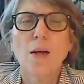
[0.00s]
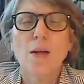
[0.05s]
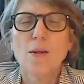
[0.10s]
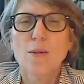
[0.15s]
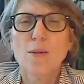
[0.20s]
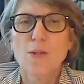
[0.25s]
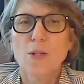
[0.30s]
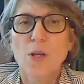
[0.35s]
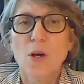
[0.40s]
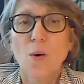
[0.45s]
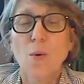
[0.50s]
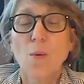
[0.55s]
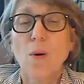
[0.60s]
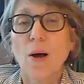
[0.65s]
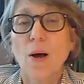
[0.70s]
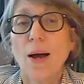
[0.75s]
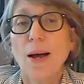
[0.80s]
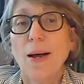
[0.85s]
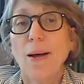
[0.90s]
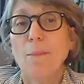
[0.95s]
So,
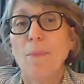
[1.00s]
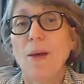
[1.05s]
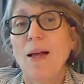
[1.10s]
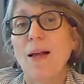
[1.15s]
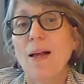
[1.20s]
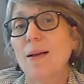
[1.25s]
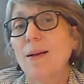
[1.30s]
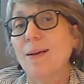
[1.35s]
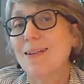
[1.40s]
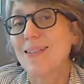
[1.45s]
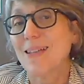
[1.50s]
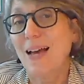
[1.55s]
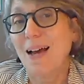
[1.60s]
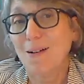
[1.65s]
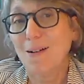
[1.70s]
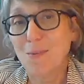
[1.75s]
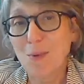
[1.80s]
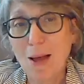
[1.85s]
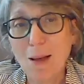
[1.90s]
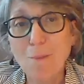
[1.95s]
because
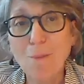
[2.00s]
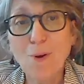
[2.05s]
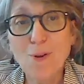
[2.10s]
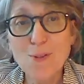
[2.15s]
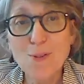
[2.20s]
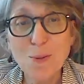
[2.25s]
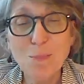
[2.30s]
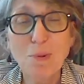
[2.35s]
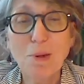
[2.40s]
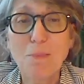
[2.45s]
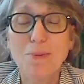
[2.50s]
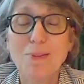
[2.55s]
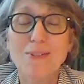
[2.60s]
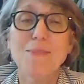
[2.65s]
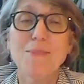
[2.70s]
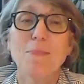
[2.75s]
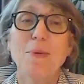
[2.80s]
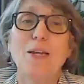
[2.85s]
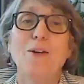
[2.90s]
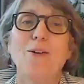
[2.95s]
I'm also a public
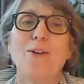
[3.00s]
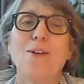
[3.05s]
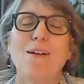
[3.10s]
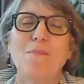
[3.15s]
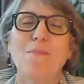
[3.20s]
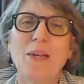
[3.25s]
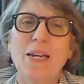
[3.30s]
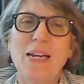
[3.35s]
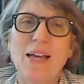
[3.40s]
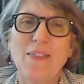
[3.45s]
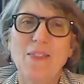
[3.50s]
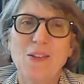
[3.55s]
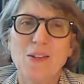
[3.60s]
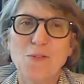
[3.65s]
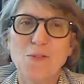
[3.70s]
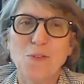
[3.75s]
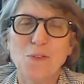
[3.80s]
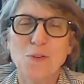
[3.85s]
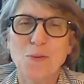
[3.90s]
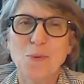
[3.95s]
speaker, I've been at this
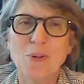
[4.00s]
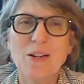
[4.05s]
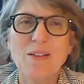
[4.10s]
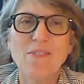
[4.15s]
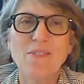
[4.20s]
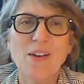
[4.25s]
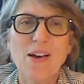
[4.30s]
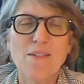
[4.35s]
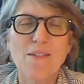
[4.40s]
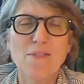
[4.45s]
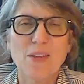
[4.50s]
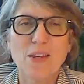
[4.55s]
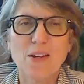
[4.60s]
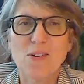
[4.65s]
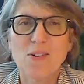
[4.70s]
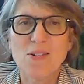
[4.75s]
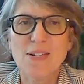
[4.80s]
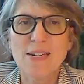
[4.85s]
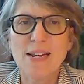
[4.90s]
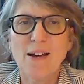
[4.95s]
for 25
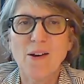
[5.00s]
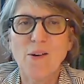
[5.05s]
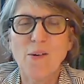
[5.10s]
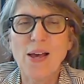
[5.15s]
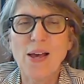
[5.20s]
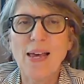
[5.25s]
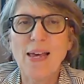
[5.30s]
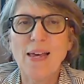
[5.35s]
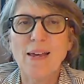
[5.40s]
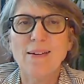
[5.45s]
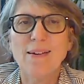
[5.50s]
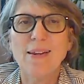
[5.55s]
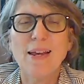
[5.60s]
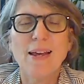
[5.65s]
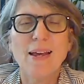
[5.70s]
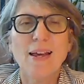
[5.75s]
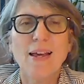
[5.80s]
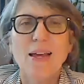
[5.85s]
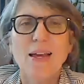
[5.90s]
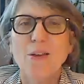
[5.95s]
years now, and
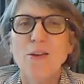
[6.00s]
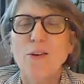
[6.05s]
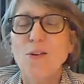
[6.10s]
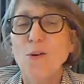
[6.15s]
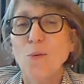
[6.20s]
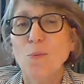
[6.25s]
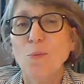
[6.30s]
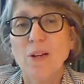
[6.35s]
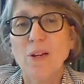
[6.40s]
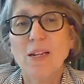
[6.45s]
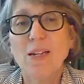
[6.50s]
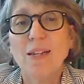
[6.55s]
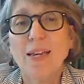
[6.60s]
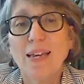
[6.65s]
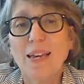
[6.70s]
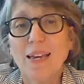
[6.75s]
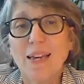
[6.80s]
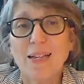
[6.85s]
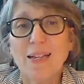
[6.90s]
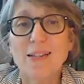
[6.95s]

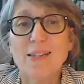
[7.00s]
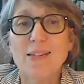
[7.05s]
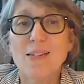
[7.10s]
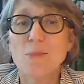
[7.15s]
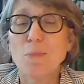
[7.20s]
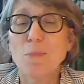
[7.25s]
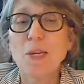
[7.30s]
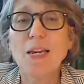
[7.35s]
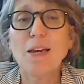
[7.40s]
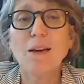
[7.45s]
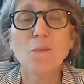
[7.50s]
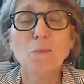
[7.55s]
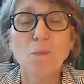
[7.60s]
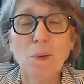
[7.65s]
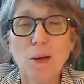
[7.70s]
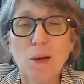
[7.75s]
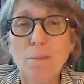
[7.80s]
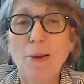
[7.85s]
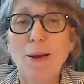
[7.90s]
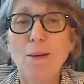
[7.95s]
really, it's
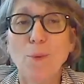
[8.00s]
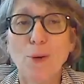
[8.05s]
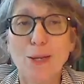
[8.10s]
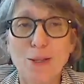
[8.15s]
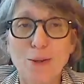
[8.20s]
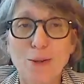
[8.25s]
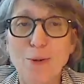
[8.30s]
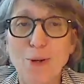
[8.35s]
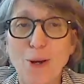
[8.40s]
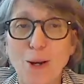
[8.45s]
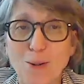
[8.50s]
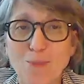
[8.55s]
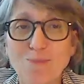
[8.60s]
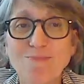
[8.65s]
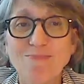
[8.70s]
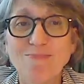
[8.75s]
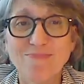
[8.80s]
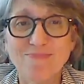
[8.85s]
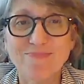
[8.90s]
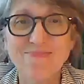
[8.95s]
about what you know,
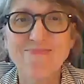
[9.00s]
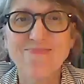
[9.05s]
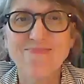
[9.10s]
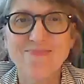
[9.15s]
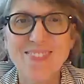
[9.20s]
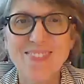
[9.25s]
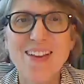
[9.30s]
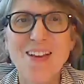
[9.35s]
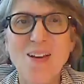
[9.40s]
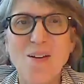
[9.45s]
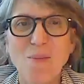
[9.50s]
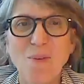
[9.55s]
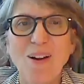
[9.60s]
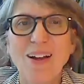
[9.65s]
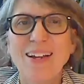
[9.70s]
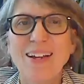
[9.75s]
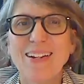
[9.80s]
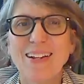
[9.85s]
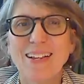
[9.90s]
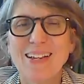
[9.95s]
right?